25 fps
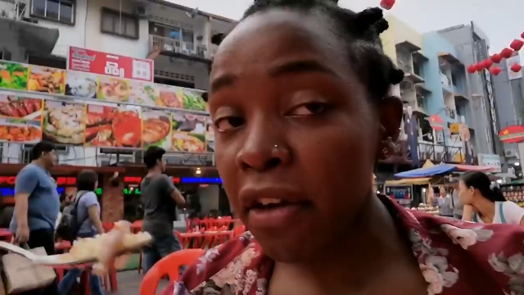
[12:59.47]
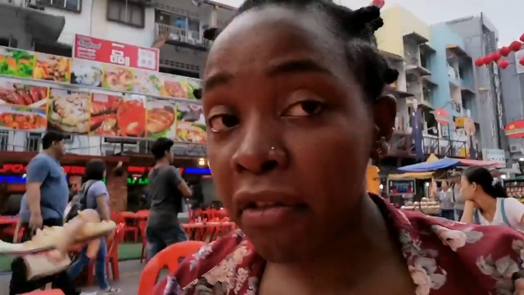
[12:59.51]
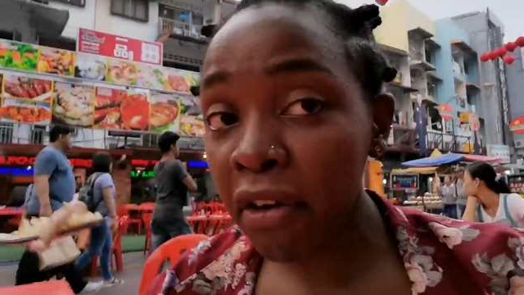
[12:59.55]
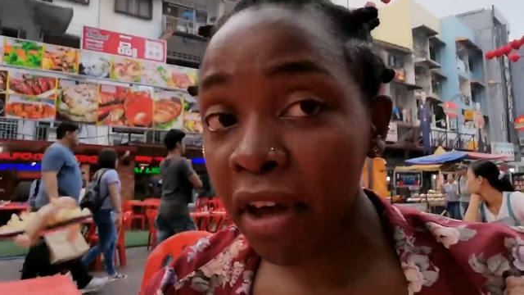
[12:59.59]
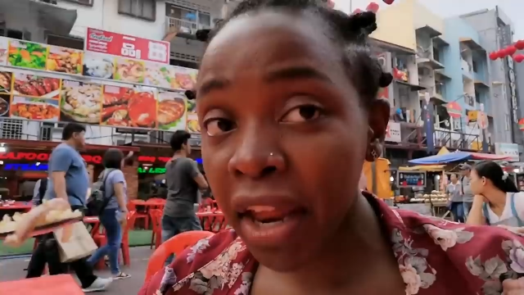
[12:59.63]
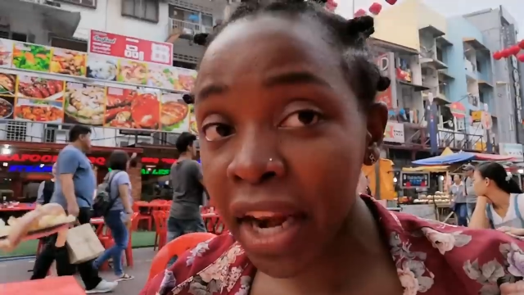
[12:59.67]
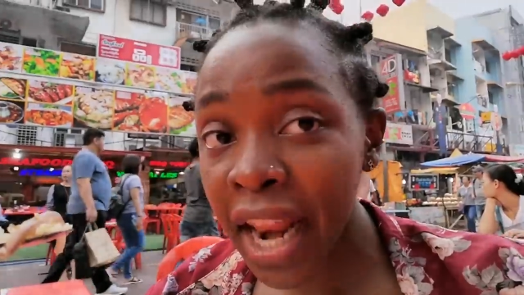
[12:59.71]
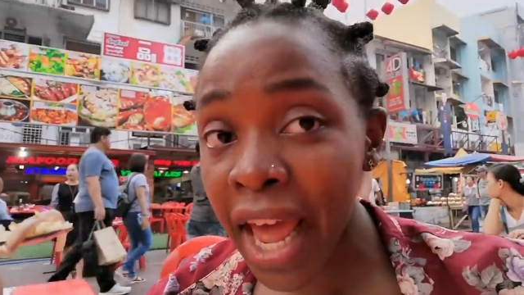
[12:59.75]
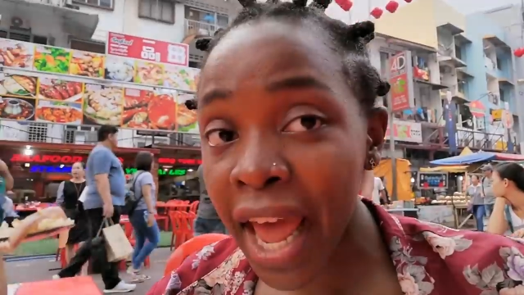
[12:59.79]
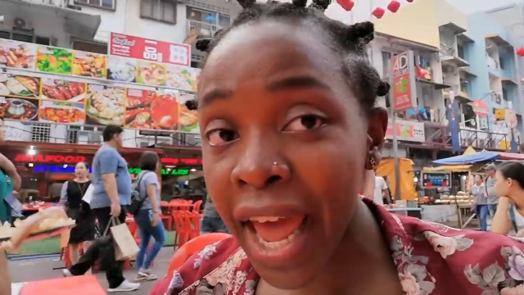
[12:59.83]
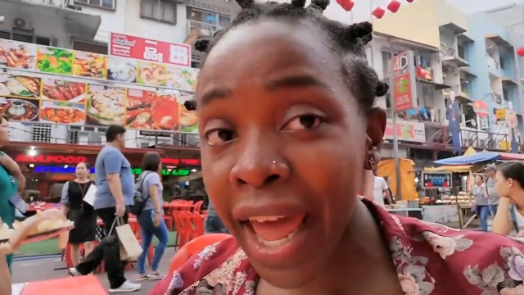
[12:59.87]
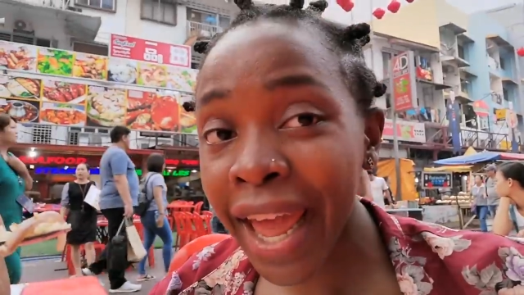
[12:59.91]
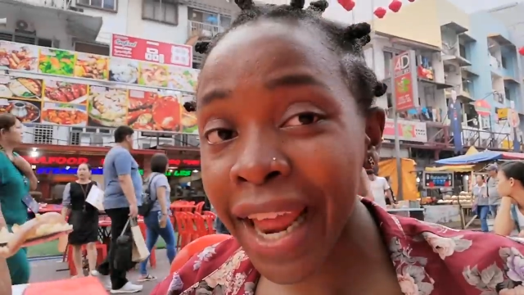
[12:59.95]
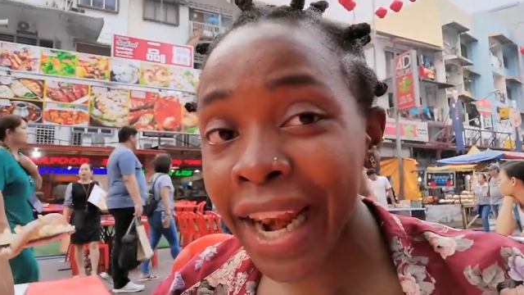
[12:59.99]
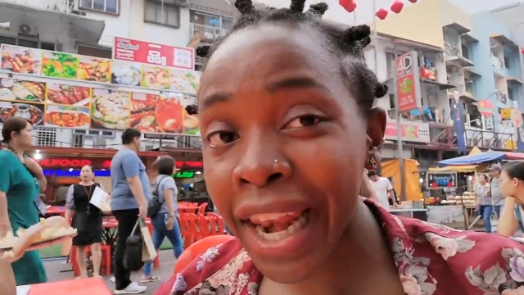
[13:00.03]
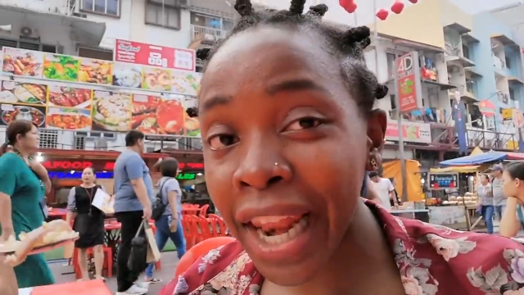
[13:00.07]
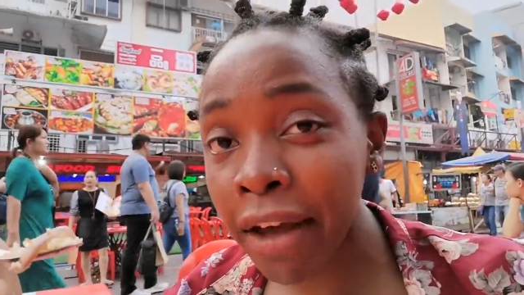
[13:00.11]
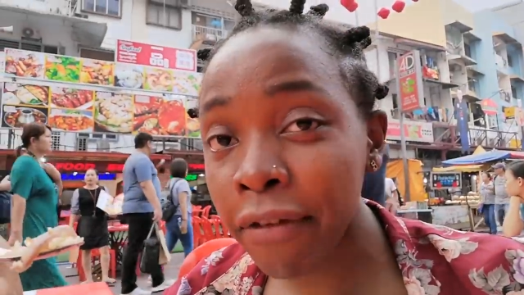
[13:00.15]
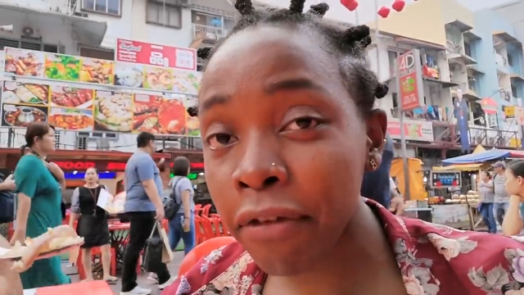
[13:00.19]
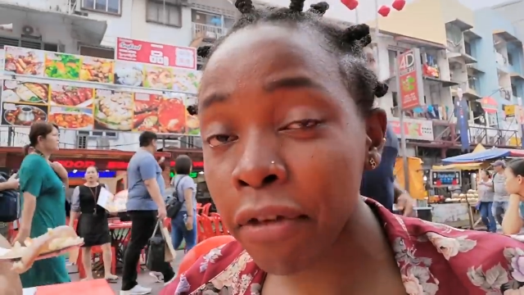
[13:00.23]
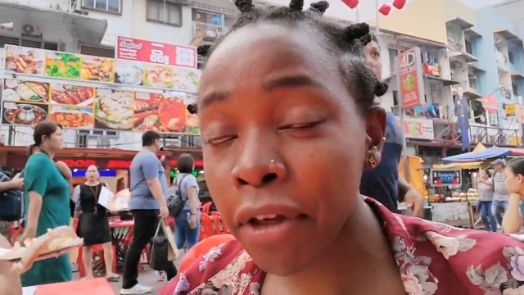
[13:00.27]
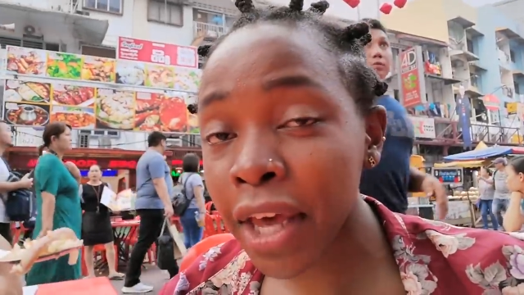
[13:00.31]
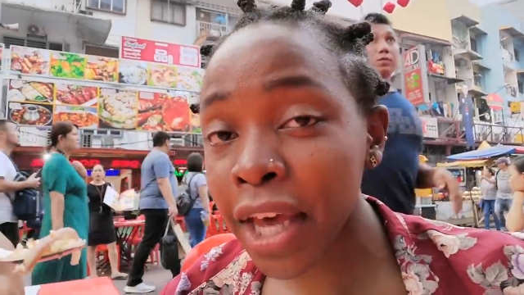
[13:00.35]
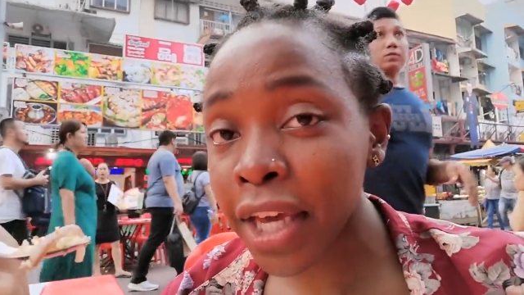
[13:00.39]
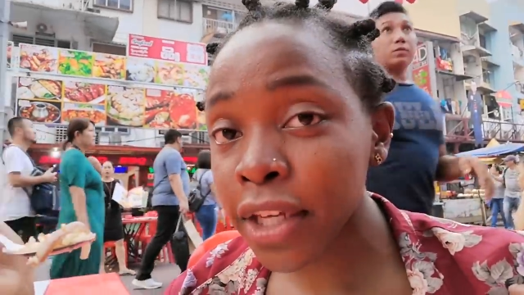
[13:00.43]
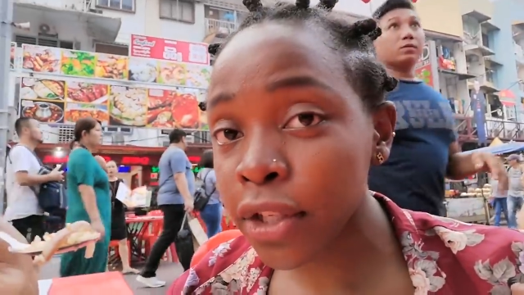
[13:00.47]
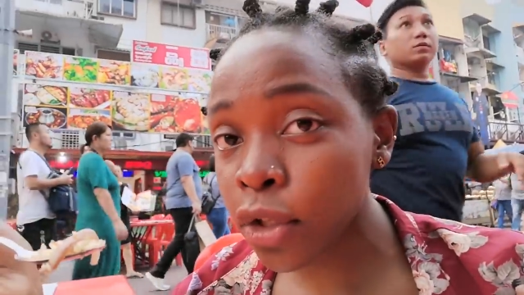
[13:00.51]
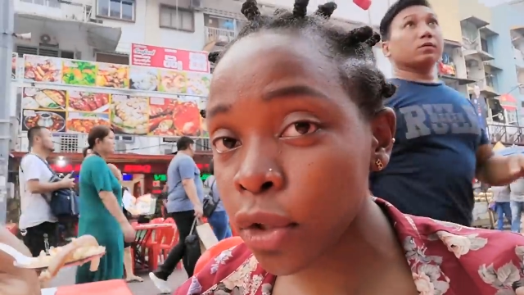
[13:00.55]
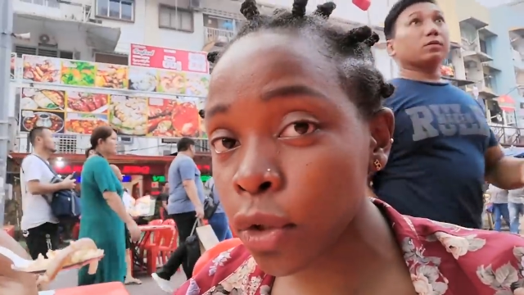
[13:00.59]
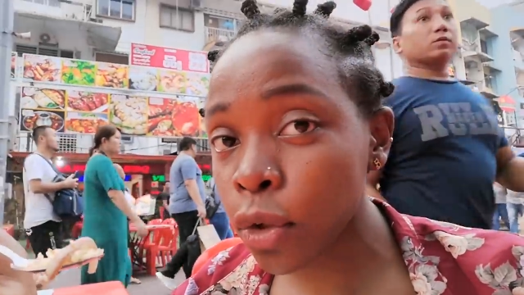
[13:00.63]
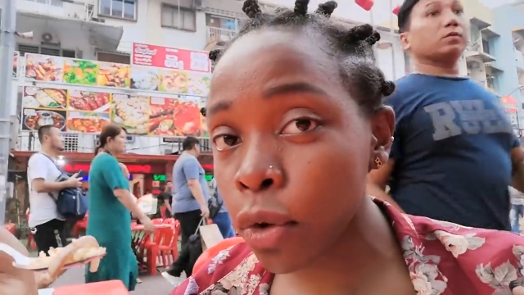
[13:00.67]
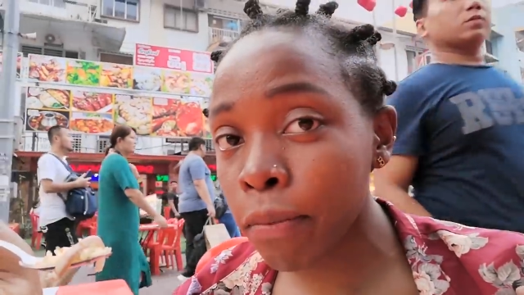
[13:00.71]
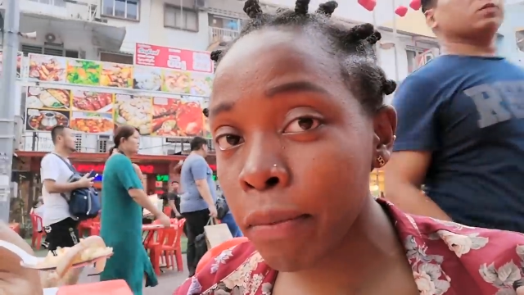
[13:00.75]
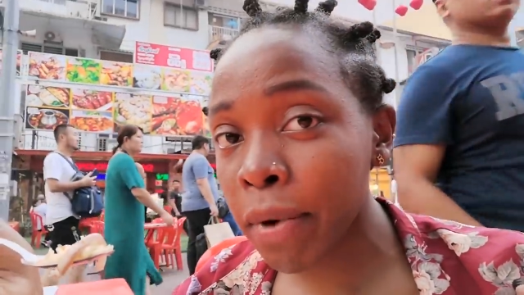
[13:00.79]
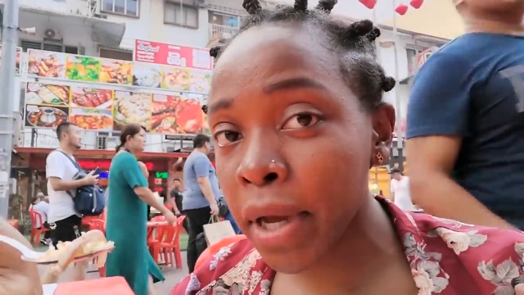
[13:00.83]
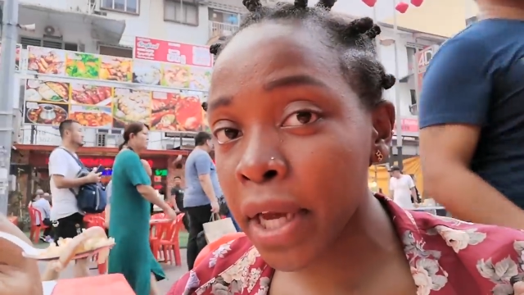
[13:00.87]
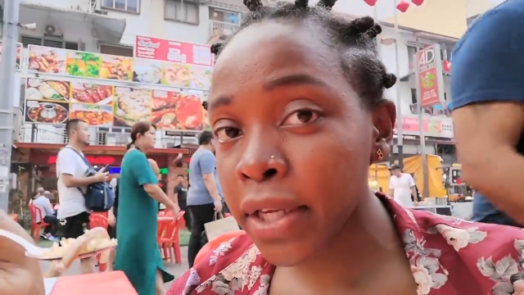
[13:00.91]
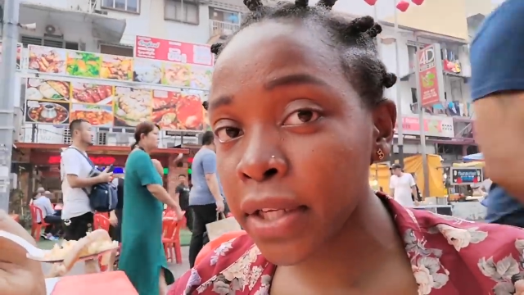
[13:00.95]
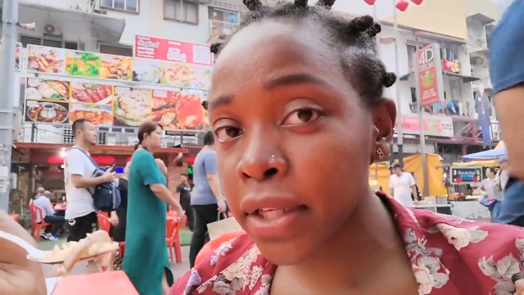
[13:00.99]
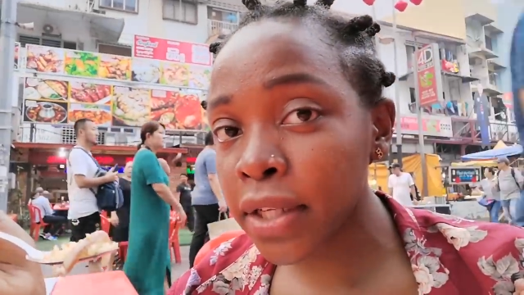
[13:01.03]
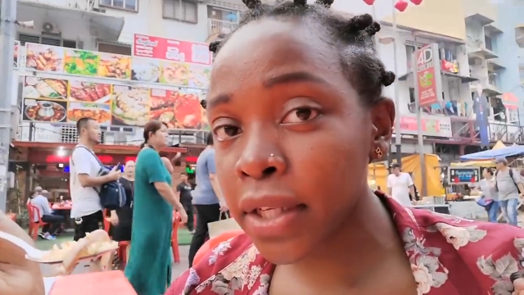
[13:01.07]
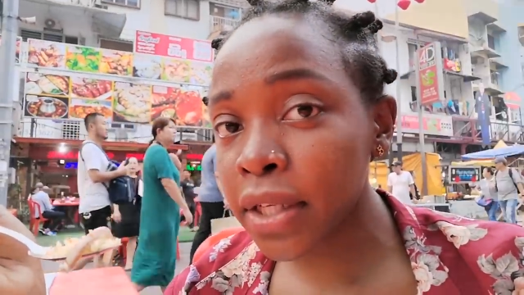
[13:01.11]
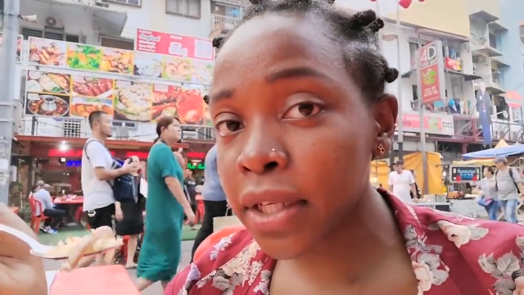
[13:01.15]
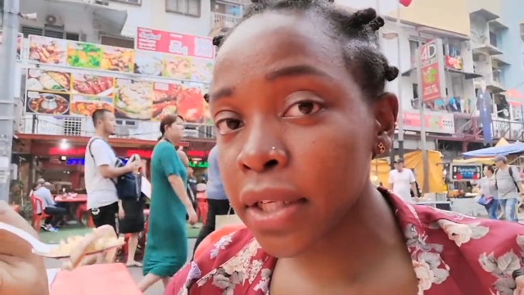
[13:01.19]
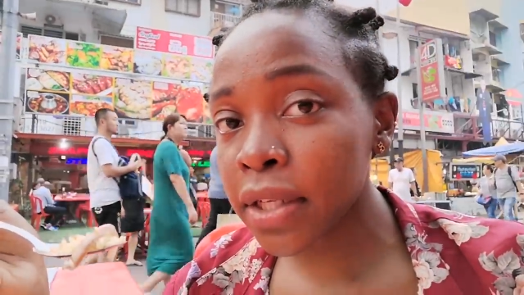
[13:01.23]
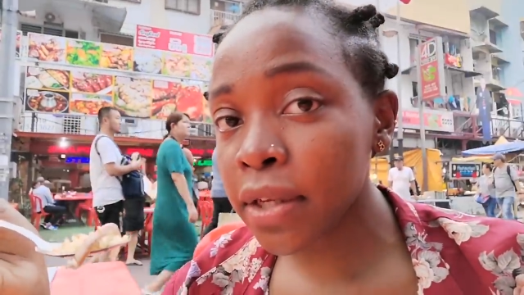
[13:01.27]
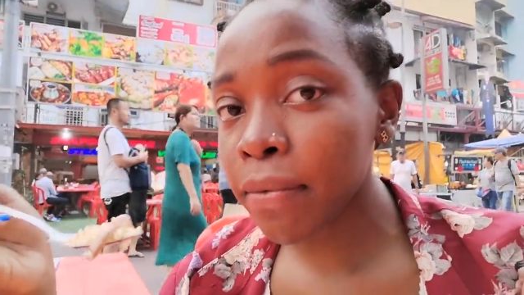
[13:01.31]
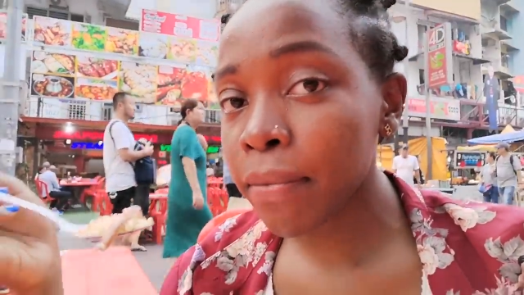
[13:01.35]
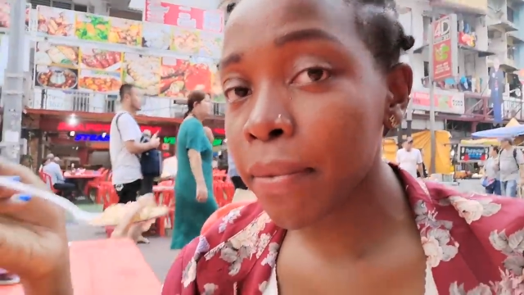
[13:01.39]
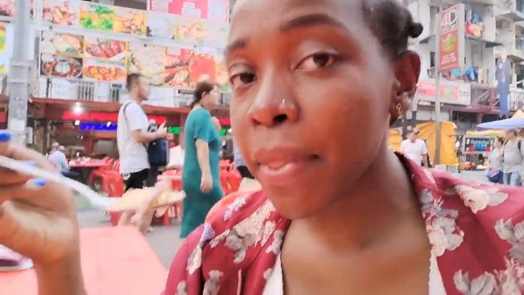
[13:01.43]
If I die, I love you guys so
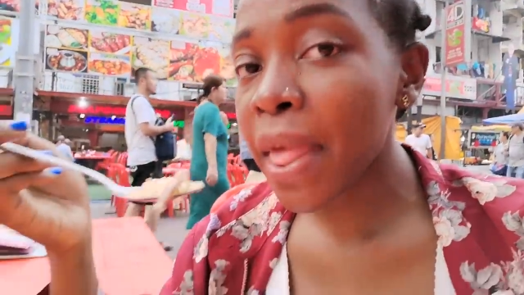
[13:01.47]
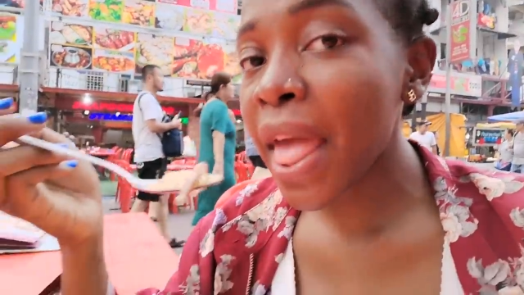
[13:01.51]
much.